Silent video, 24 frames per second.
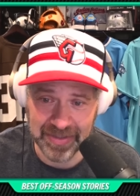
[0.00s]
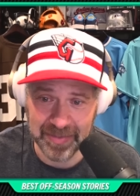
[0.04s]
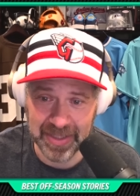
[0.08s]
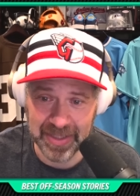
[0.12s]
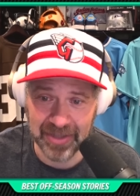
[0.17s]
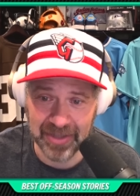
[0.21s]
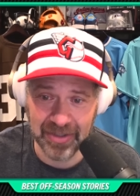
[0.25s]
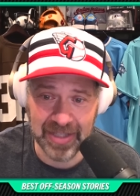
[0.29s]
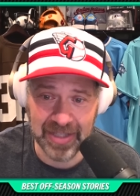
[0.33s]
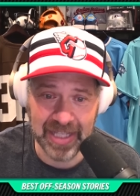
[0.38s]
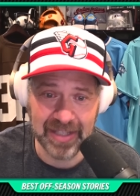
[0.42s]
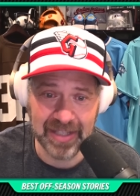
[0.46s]
I mean, it
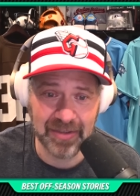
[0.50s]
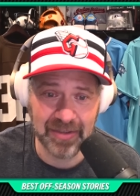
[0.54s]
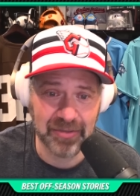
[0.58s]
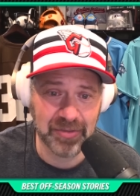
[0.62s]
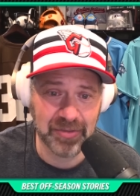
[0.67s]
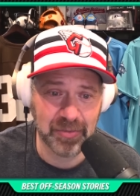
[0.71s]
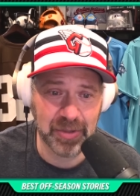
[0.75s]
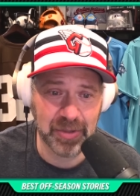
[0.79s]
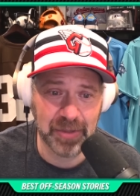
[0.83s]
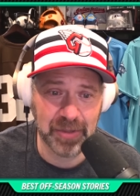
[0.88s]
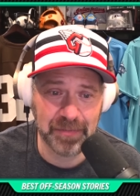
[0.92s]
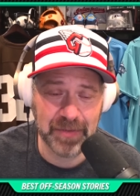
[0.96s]
looked like those
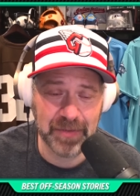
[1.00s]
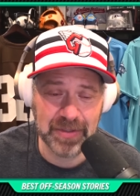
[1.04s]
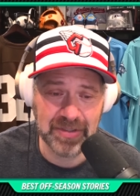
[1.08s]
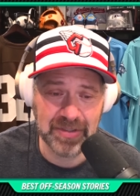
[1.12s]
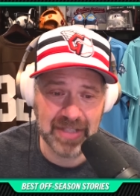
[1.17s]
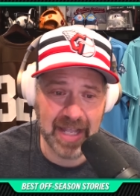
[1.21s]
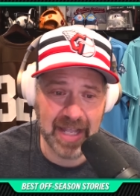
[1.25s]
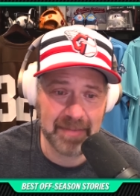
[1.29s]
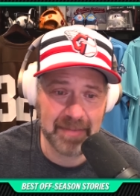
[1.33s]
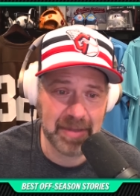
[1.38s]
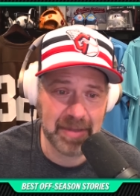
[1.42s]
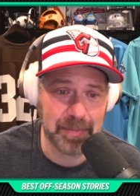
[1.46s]
were the first
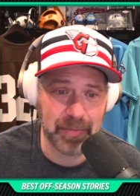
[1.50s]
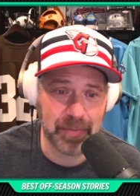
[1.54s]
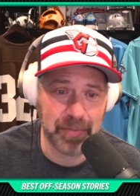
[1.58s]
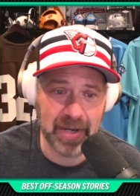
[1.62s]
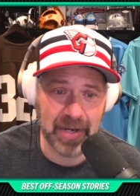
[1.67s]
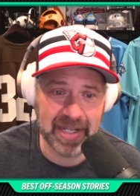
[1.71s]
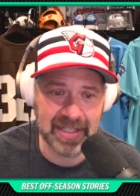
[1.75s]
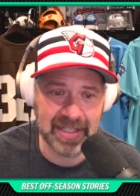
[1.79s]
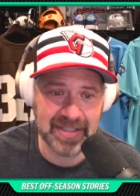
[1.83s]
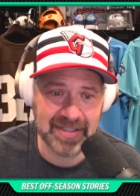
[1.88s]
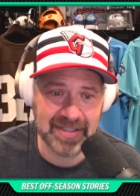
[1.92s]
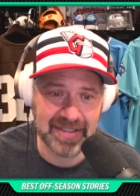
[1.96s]
time that
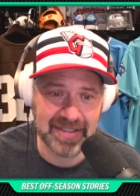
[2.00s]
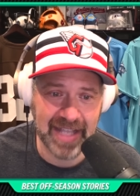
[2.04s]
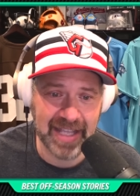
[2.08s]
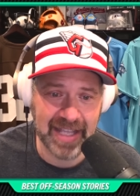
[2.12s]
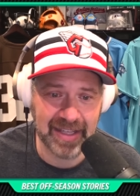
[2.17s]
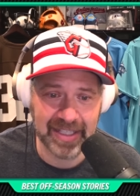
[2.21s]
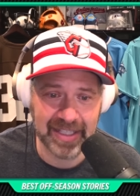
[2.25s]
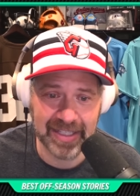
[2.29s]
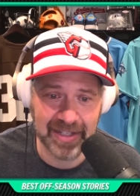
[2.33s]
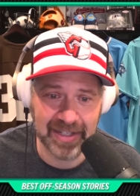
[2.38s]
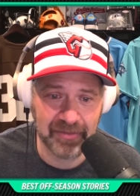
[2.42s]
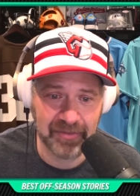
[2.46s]
Brandon Staley
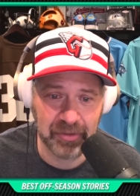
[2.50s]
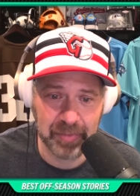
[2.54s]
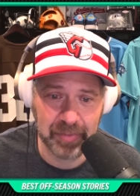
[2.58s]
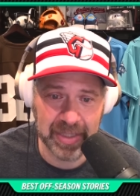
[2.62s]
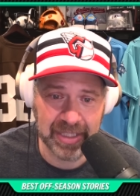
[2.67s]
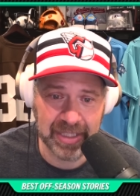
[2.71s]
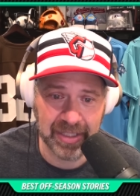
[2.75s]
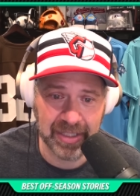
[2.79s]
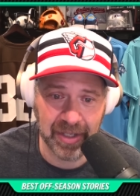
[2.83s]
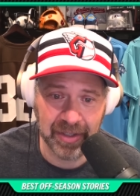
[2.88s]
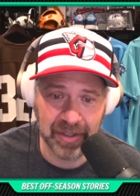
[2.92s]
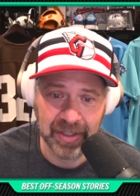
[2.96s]
had ever been
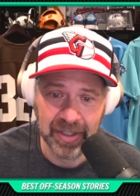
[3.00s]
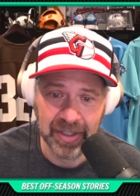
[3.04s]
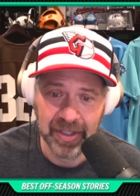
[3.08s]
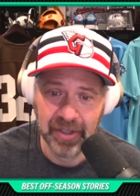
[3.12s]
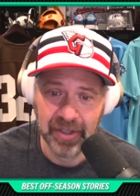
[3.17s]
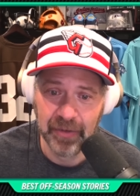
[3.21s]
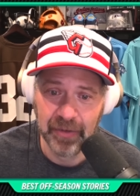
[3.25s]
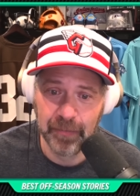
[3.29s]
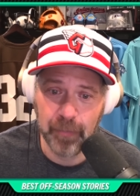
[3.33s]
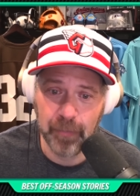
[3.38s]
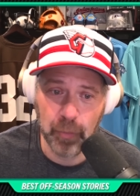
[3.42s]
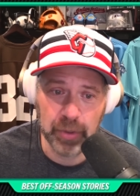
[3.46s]
in a
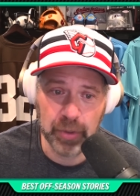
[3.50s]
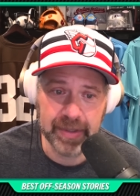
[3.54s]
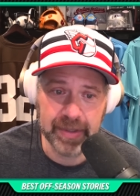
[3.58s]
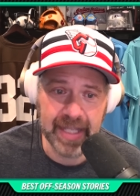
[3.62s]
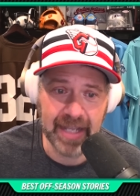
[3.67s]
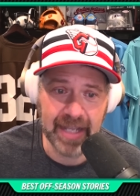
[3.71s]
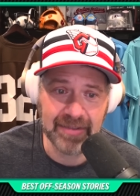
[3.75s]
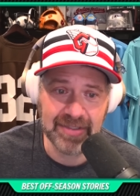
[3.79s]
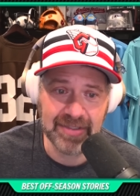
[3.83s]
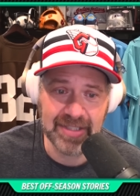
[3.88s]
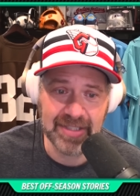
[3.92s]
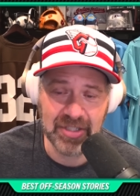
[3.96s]
fourth
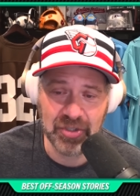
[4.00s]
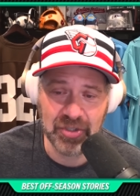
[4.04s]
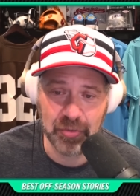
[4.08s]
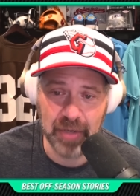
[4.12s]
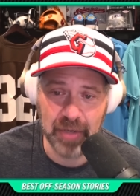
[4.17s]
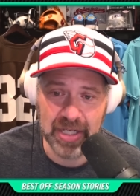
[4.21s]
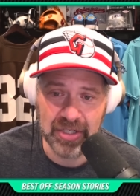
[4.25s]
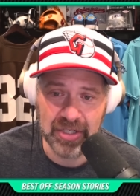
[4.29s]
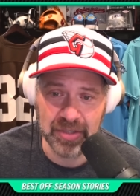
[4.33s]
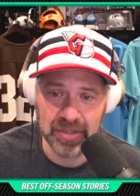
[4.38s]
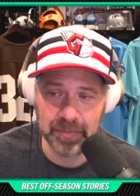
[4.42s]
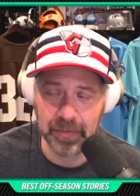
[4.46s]
down
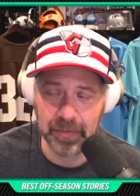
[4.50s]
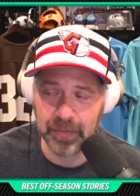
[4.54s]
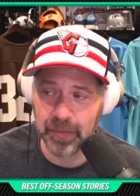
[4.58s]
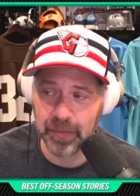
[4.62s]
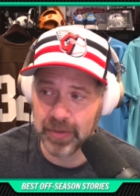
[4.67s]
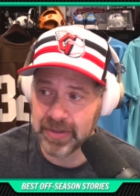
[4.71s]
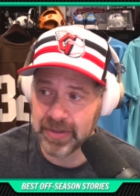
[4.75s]
situation before.